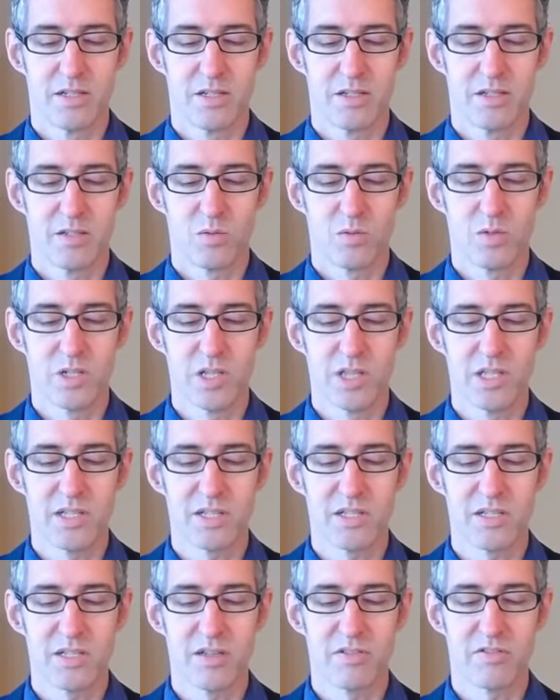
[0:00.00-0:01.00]
We're
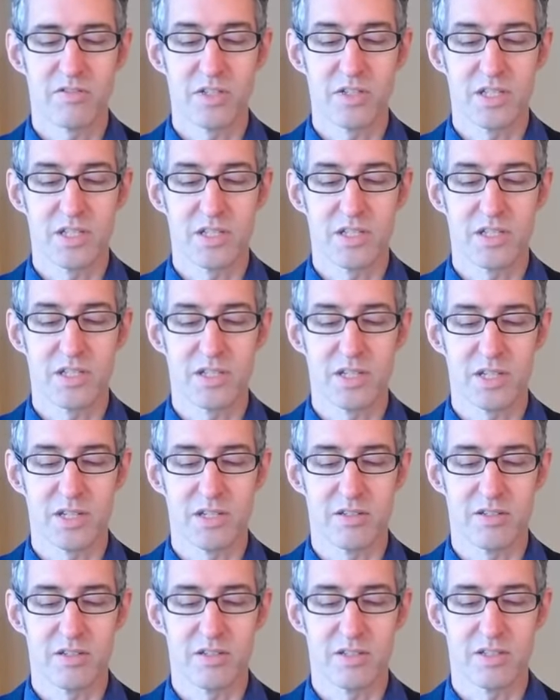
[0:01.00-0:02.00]
listening for the
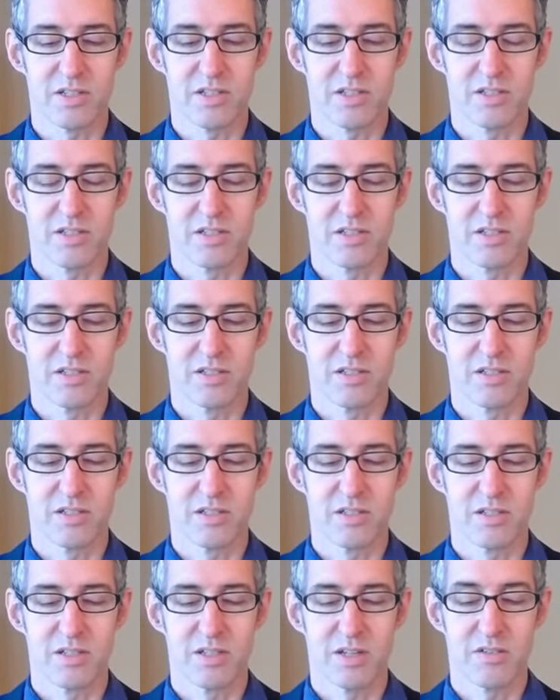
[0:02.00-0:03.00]
signals
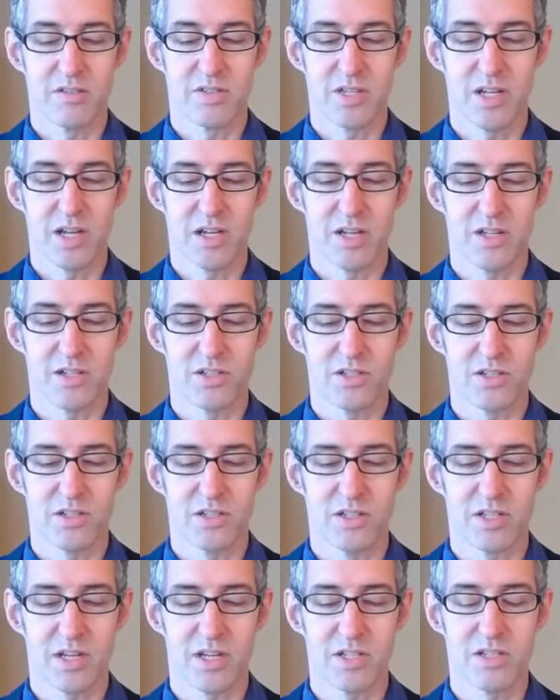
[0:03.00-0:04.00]
of touch.
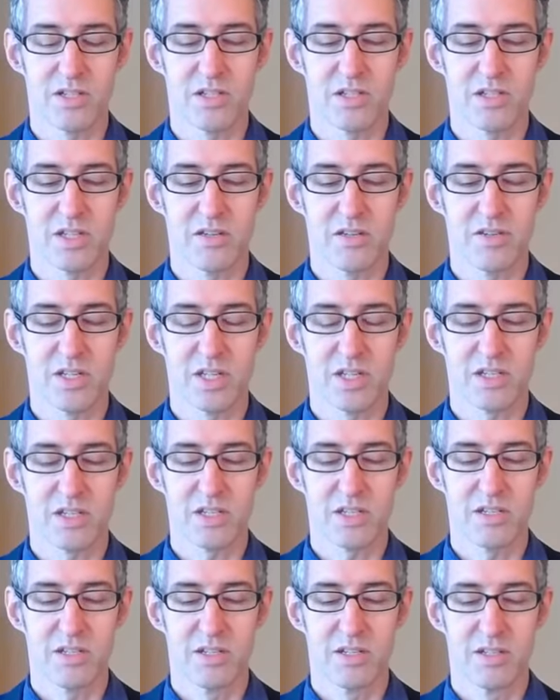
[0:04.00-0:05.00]
Touch is giving
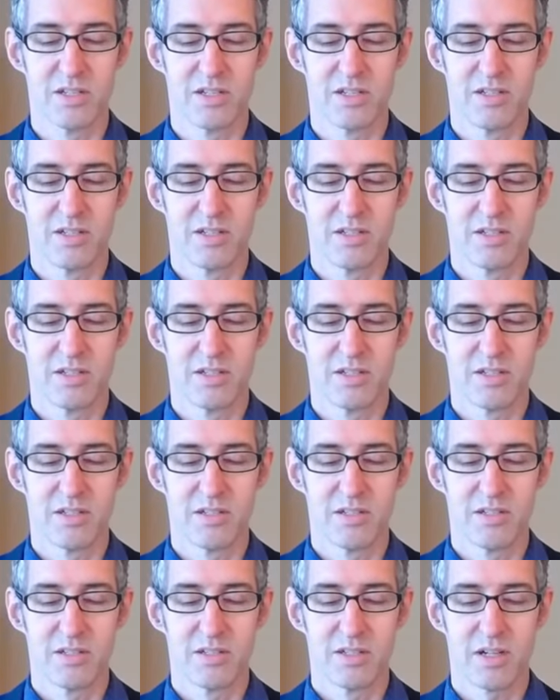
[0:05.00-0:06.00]
us
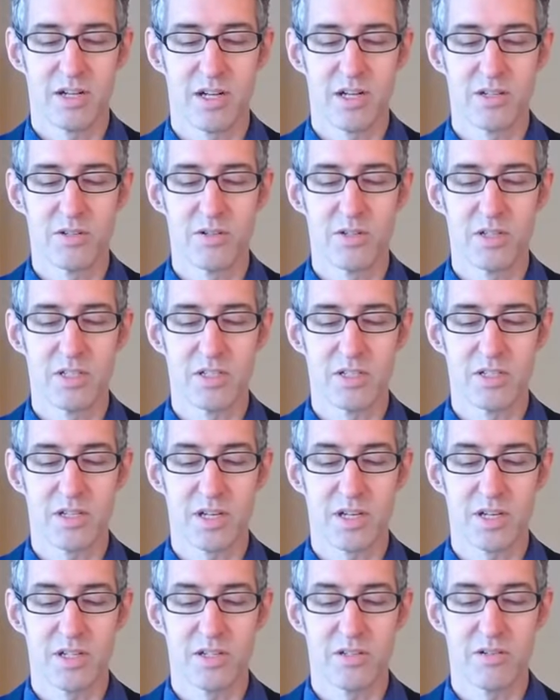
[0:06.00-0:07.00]
hundreds and
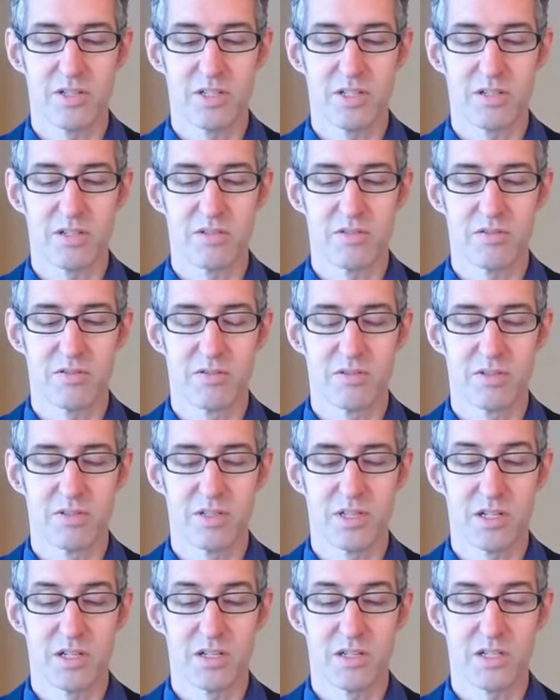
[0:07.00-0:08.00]
hundreds of
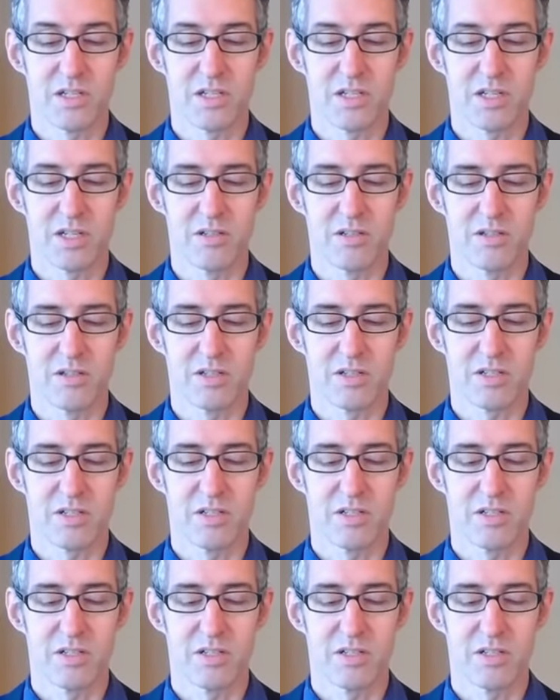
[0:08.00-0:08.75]
little signals.